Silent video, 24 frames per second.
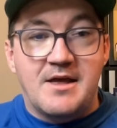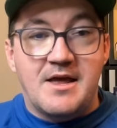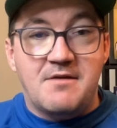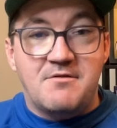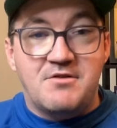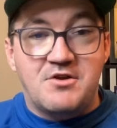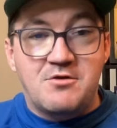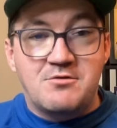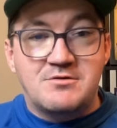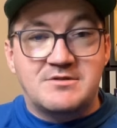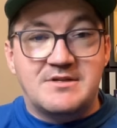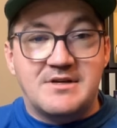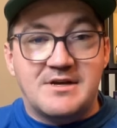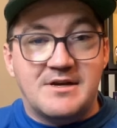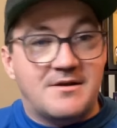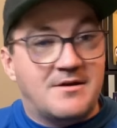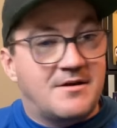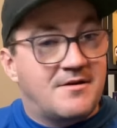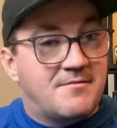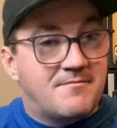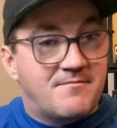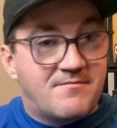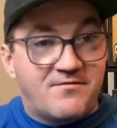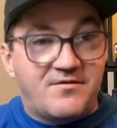using
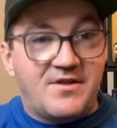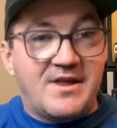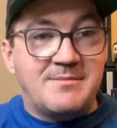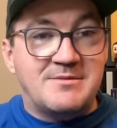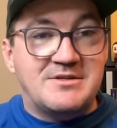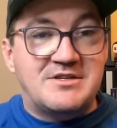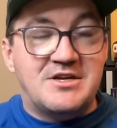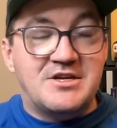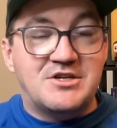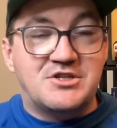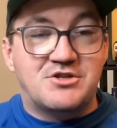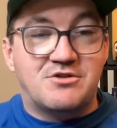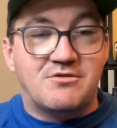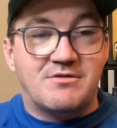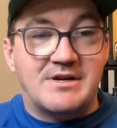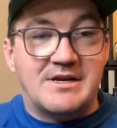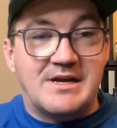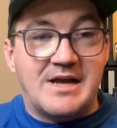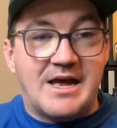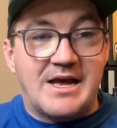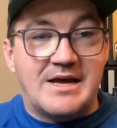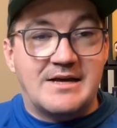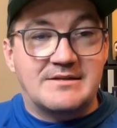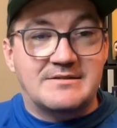Flames
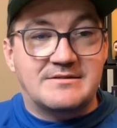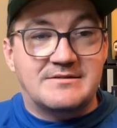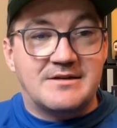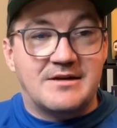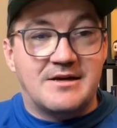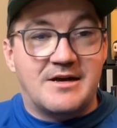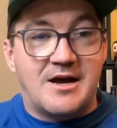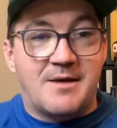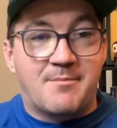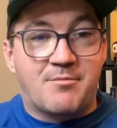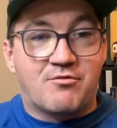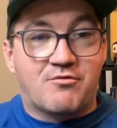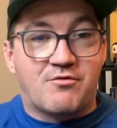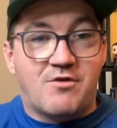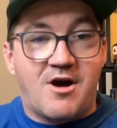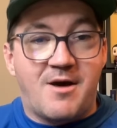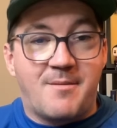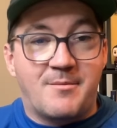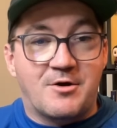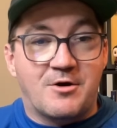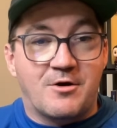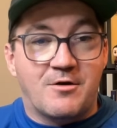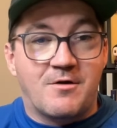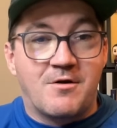history as a
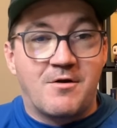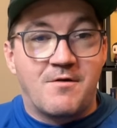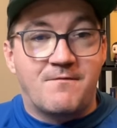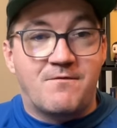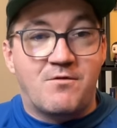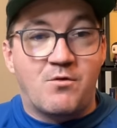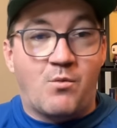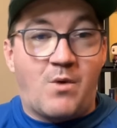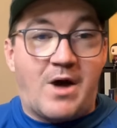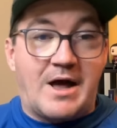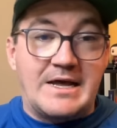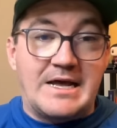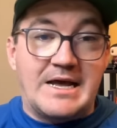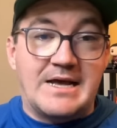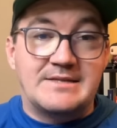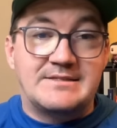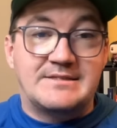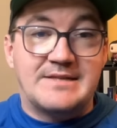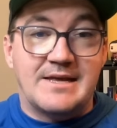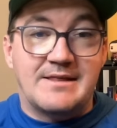barometer for why I say